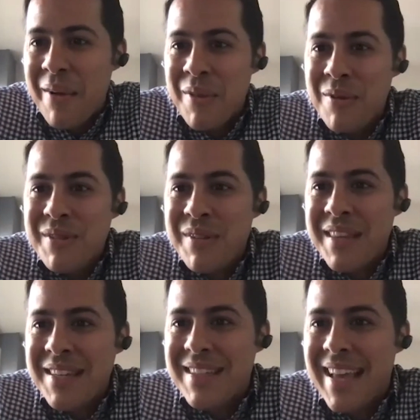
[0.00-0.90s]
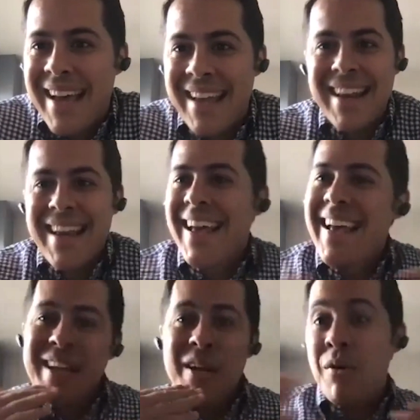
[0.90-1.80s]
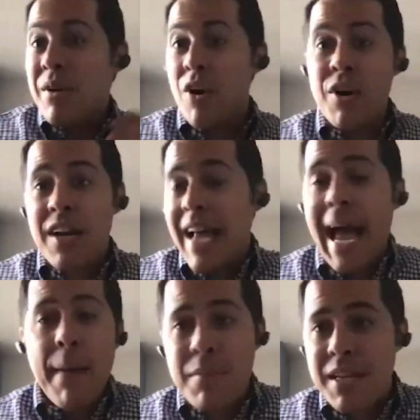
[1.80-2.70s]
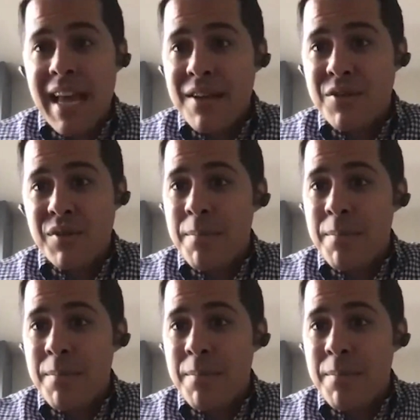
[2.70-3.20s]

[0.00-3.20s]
And those are things that, are going to happen naturally.